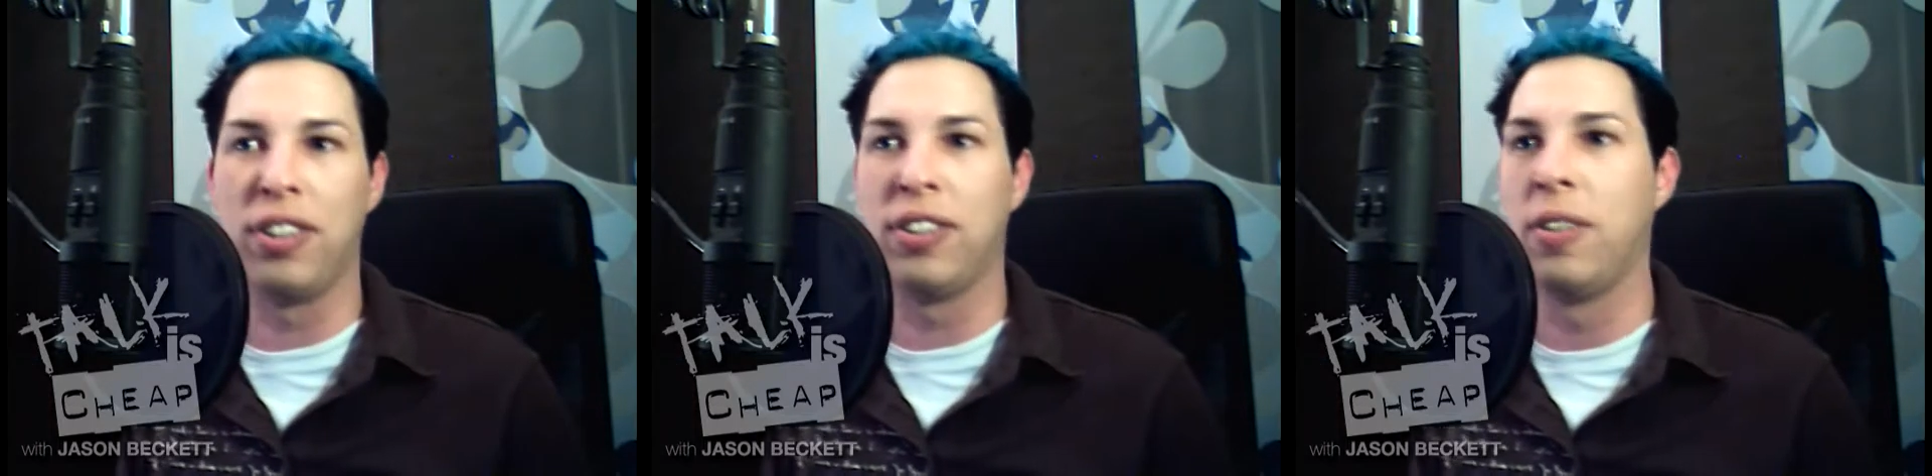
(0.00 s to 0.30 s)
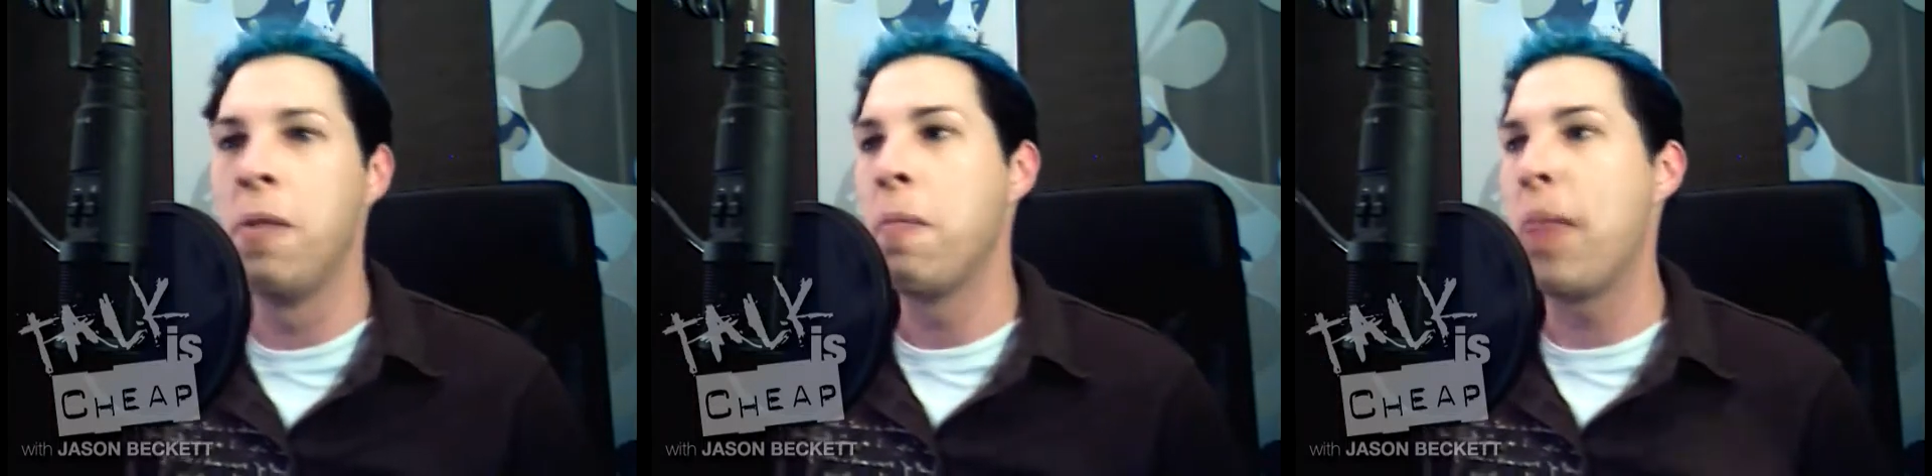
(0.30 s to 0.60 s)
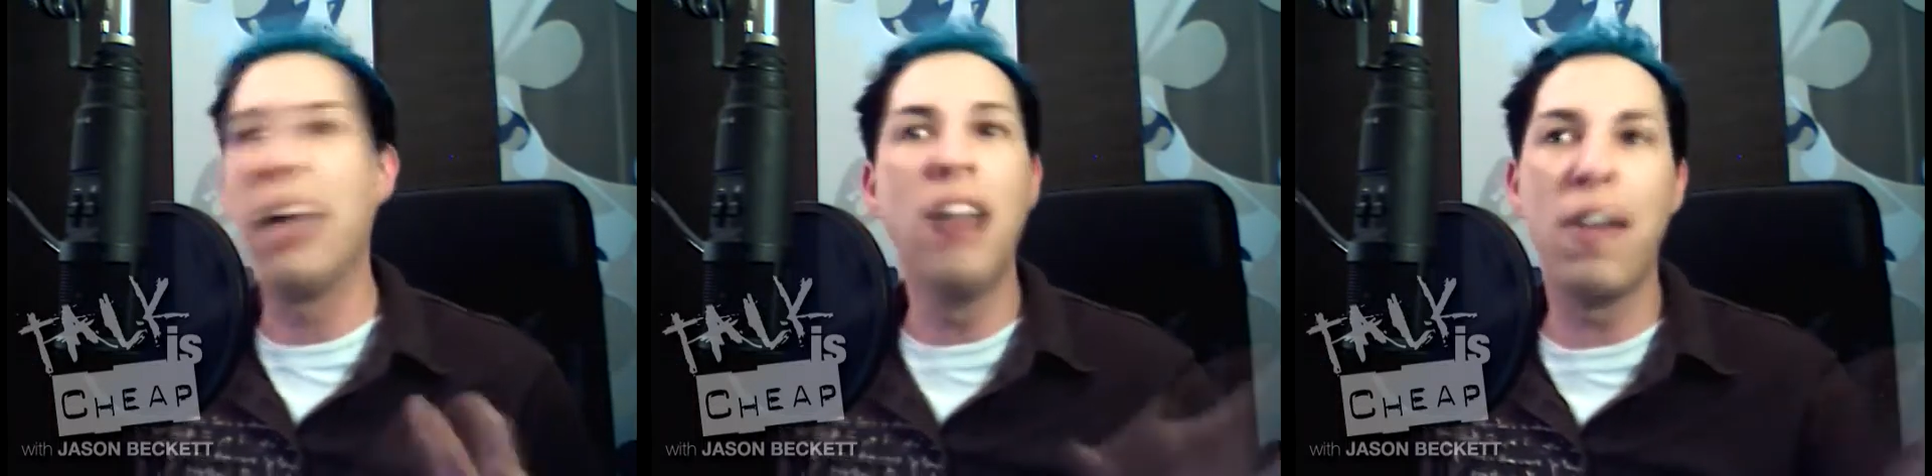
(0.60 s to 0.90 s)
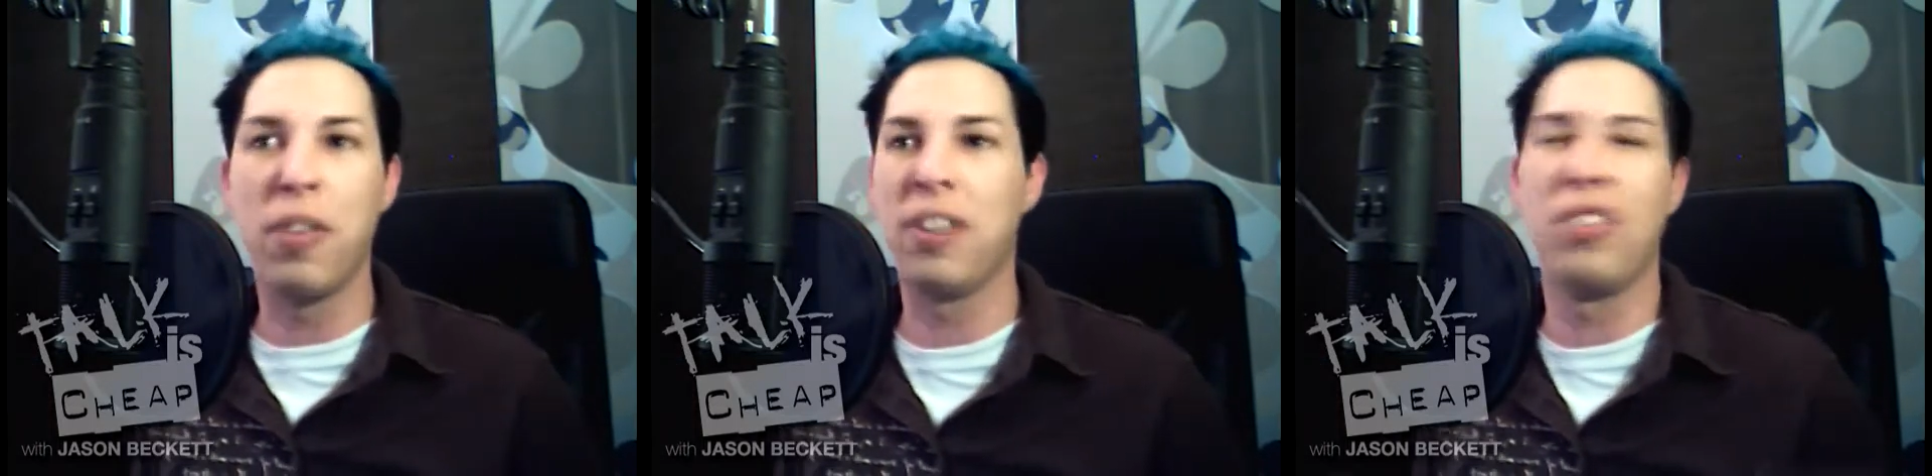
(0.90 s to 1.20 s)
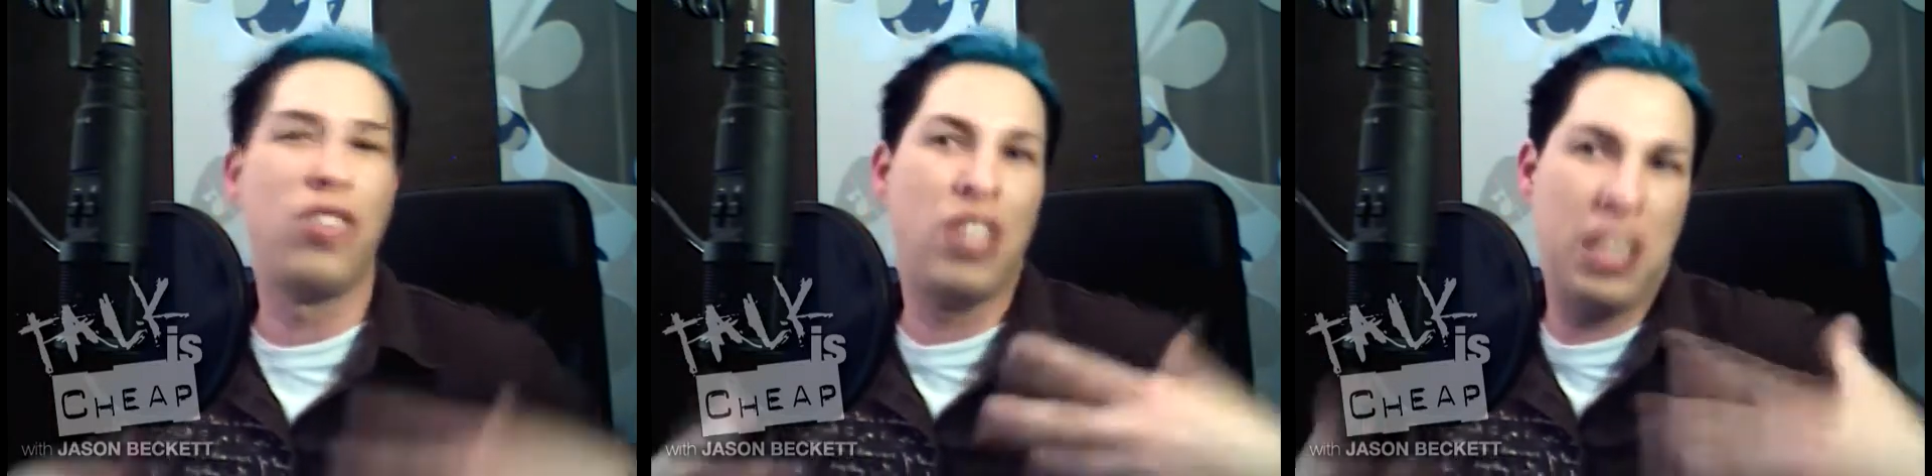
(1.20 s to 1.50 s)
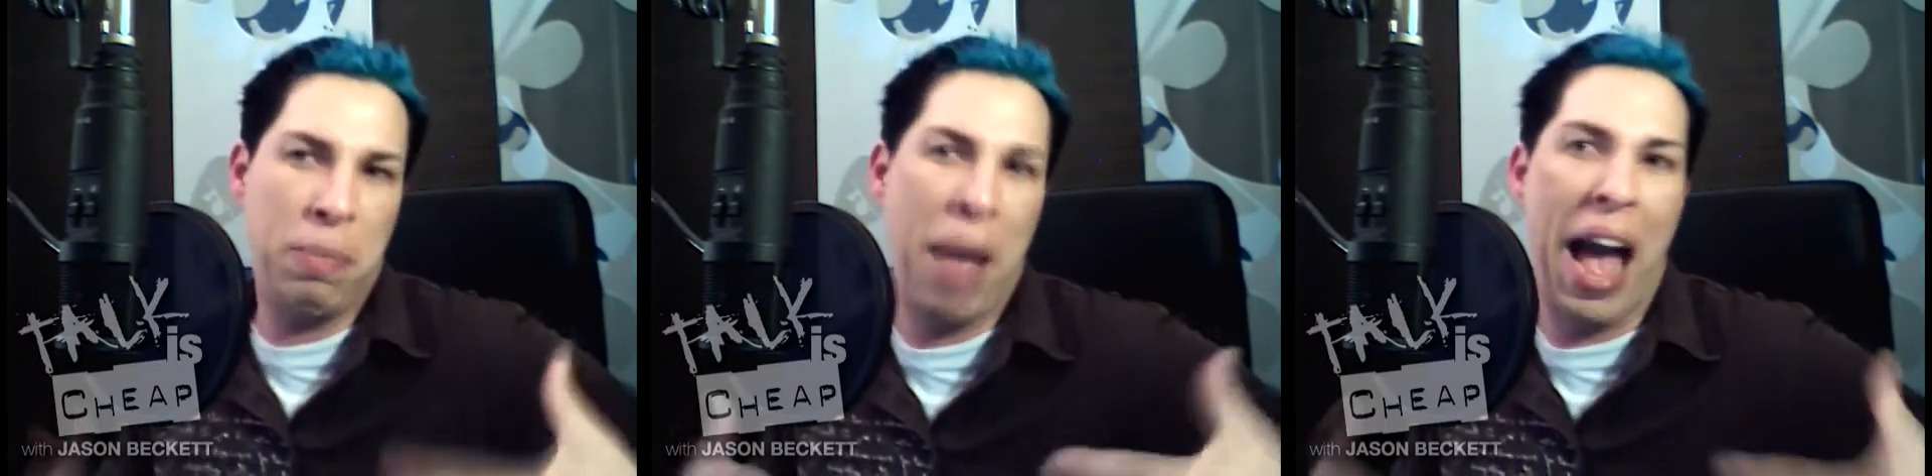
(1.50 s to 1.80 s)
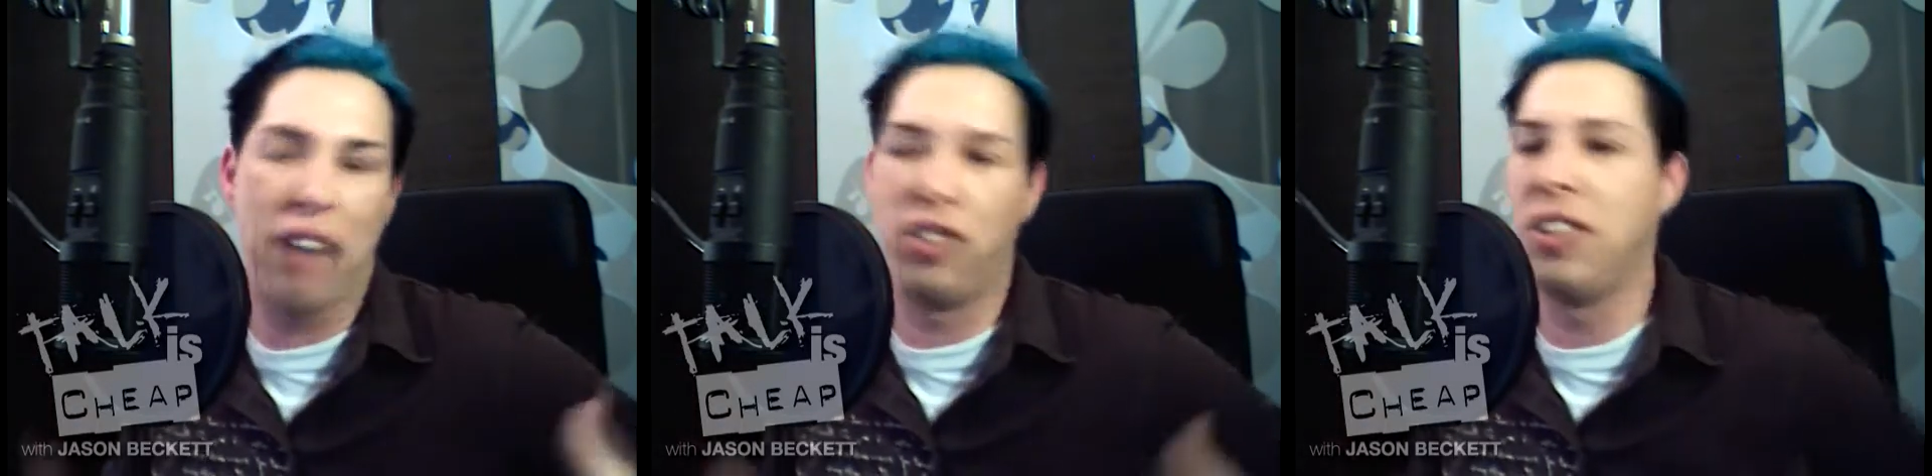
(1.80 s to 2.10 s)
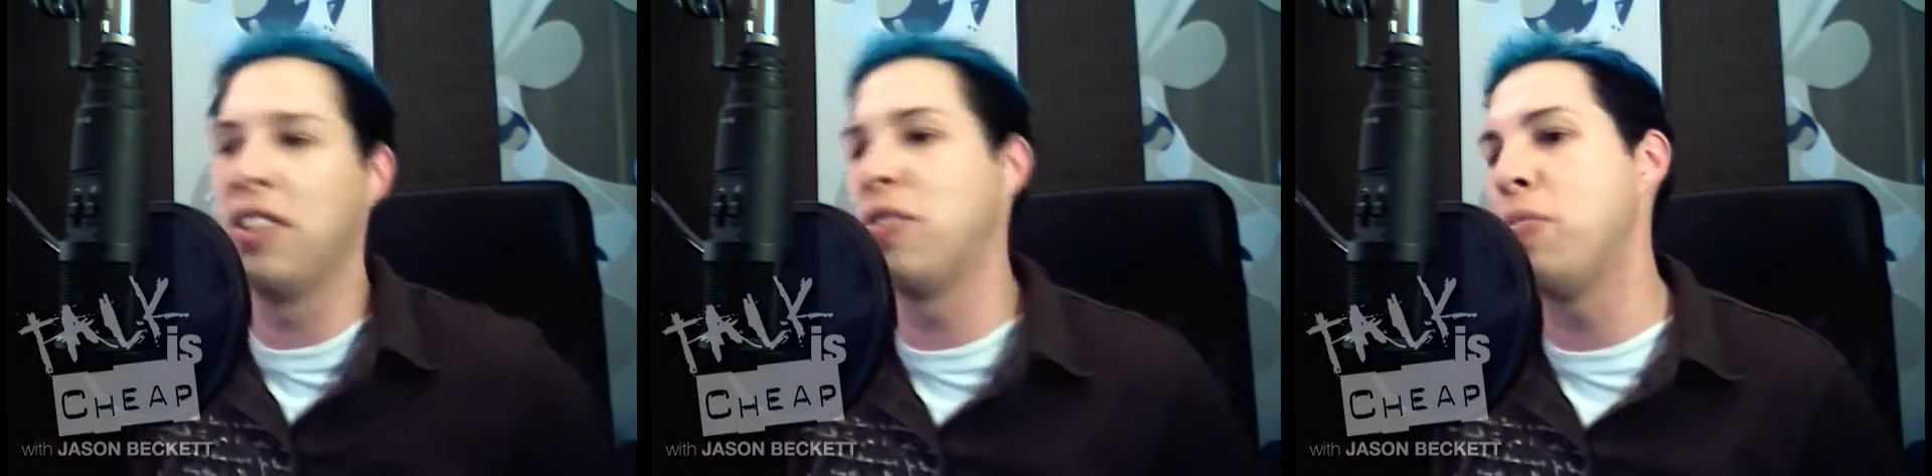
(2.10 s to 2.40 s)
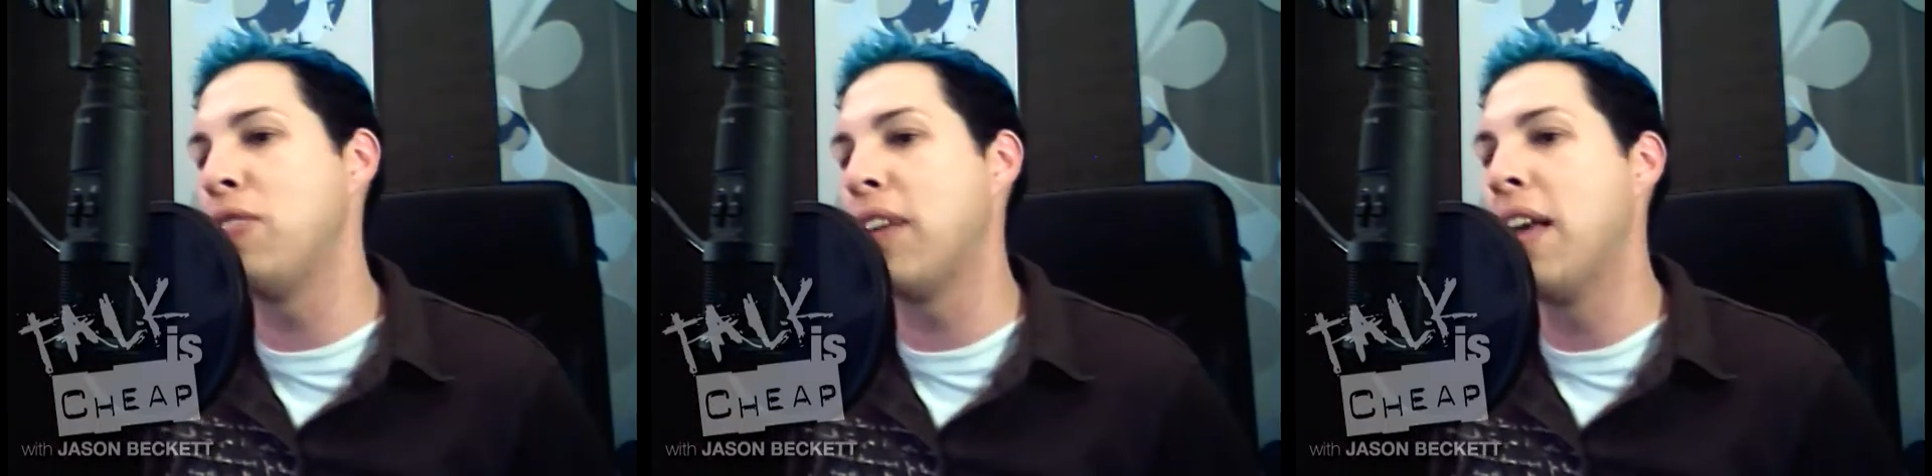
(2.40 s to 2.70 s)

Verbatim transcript: Mm-hmm. I love it because there's passion in those music.